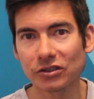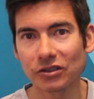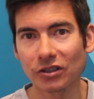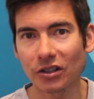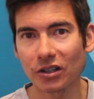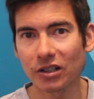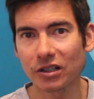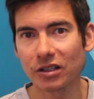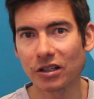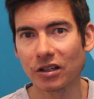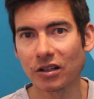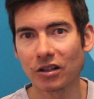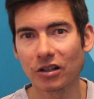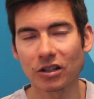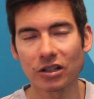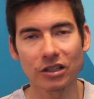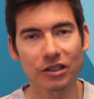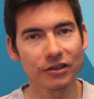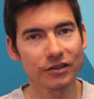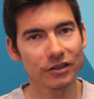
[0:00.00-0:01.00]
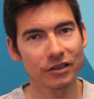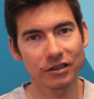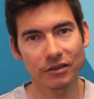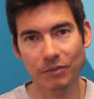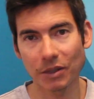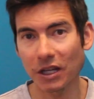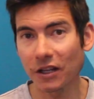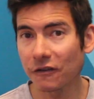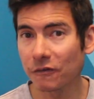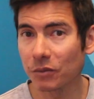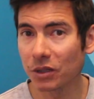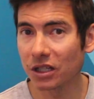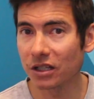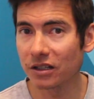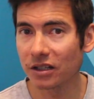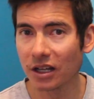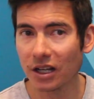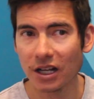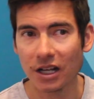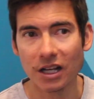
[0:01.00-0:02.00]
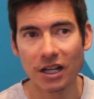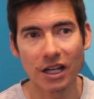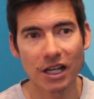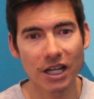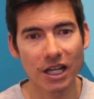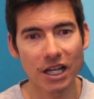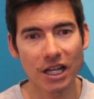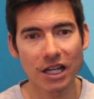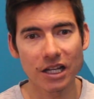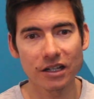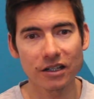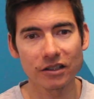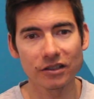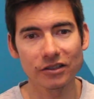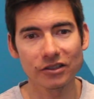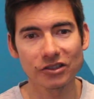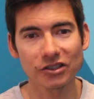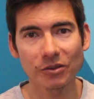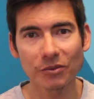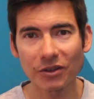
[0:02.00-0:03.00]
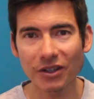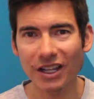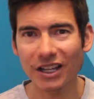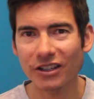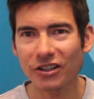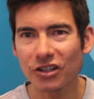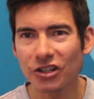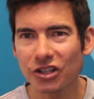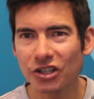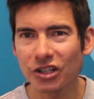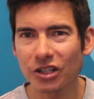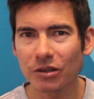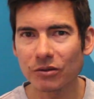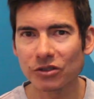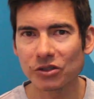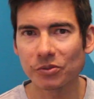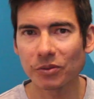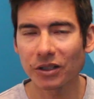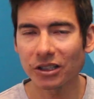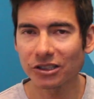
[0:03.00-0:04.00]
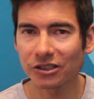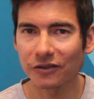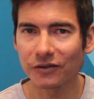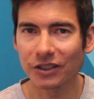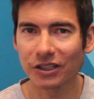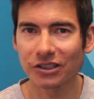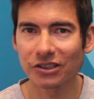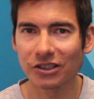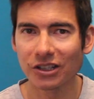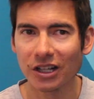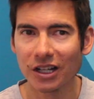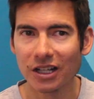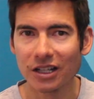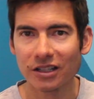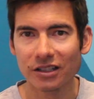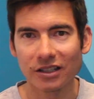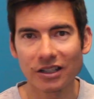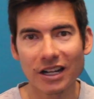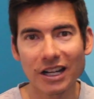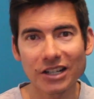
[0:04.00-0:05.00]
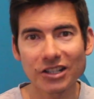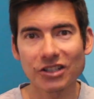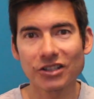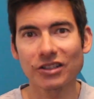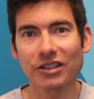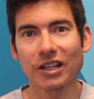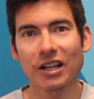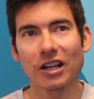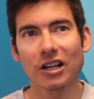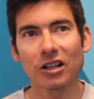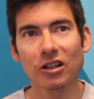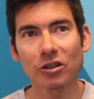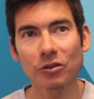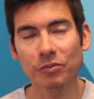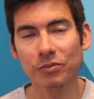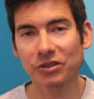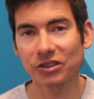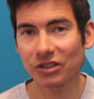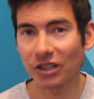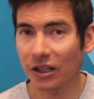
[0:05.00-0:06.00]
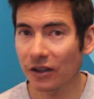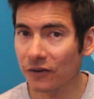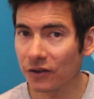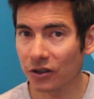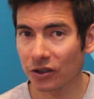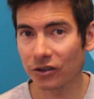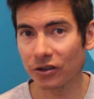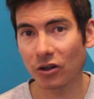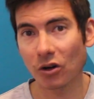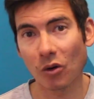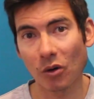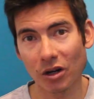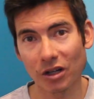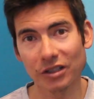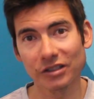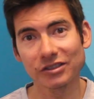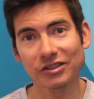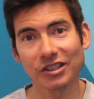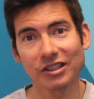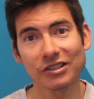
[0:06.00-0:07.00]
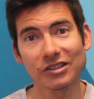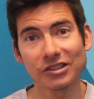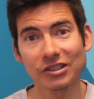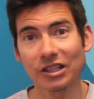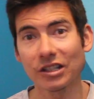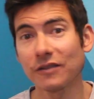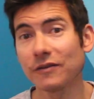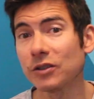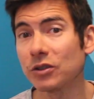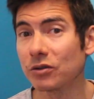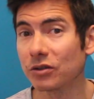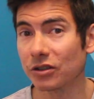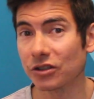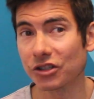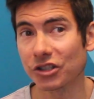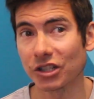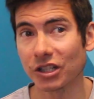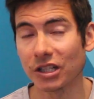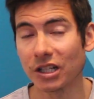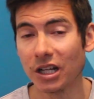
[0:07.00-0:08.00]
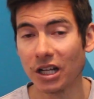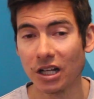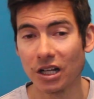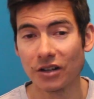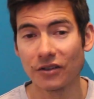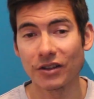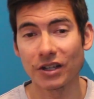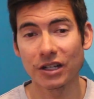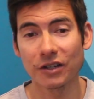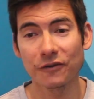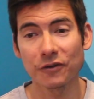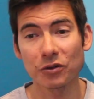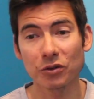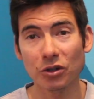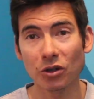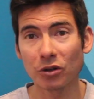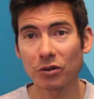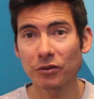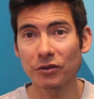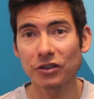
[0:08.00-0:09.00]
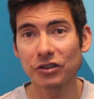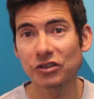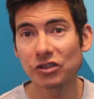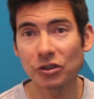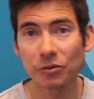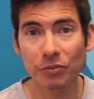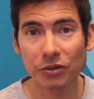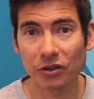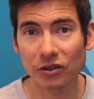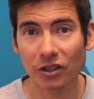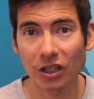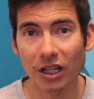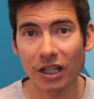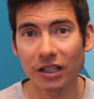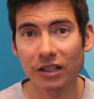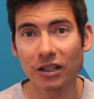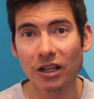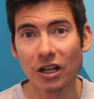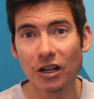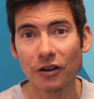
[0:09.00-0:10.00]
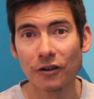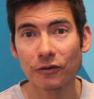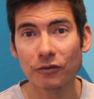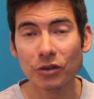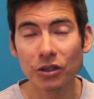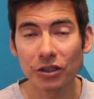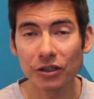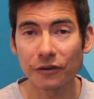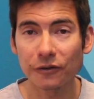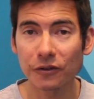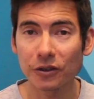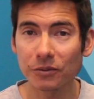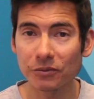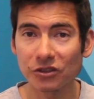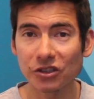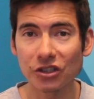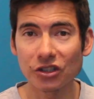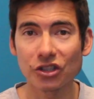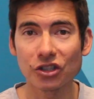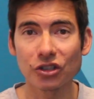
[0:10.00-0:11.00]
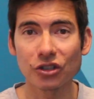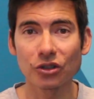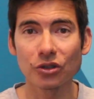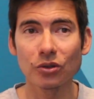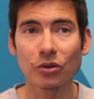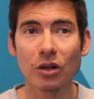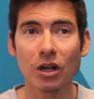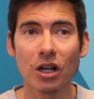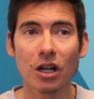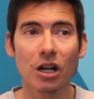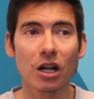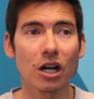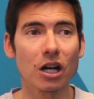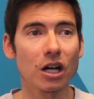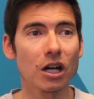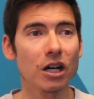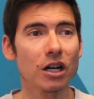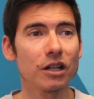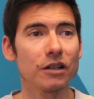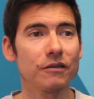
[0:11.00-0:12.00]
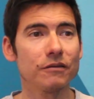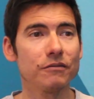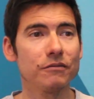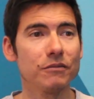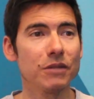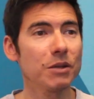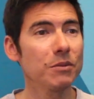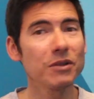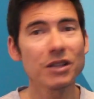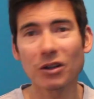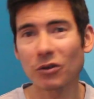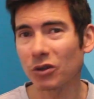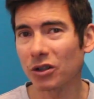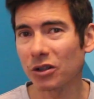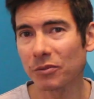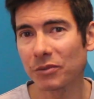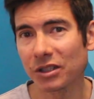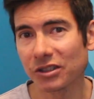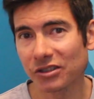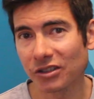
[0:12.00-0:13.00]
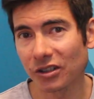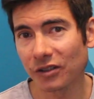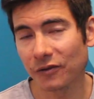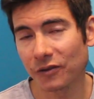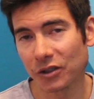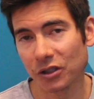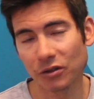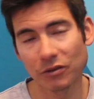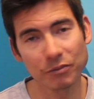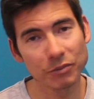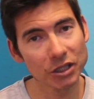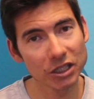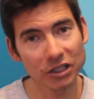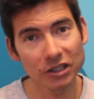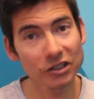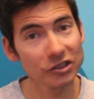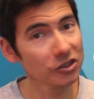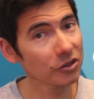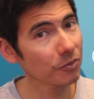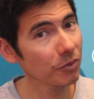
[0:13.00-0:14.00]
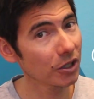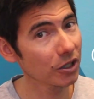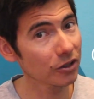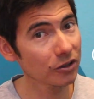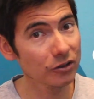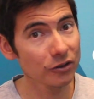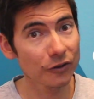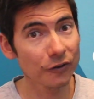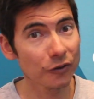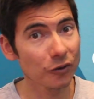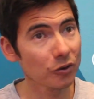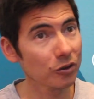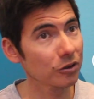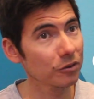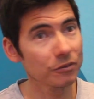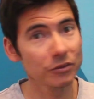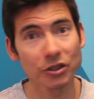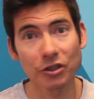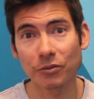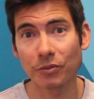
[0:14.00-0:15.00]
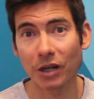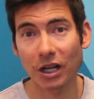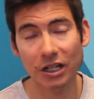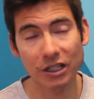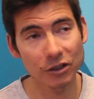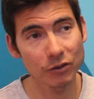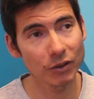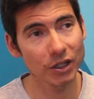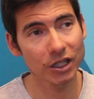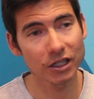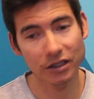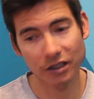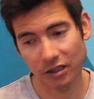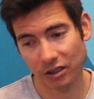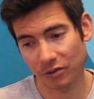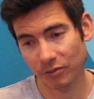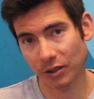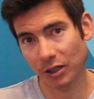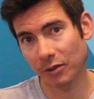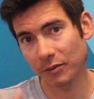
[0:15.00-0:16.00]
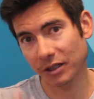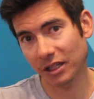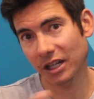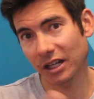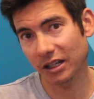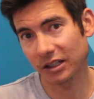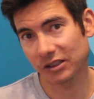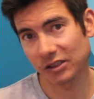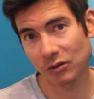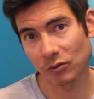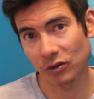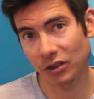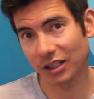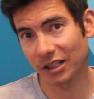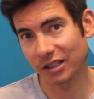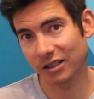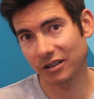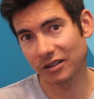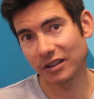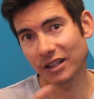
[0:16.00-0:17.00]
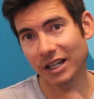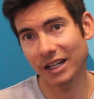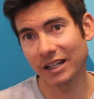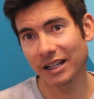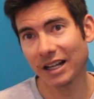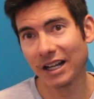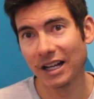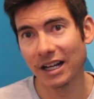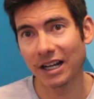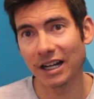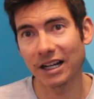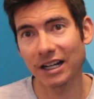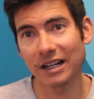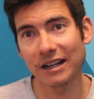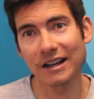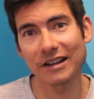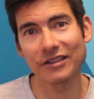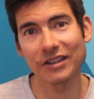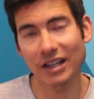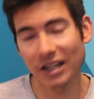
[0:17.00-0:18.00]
start on pavement, and some of that cushion and responsiveness could actually help save your quads and save you energy Then, if you're going with a super light, really flimsy shoe. Uh, maybe that wouldn't be as good for you, but it does depend on your form, your body weight, and your biomechanics, and we'll get into that uh, at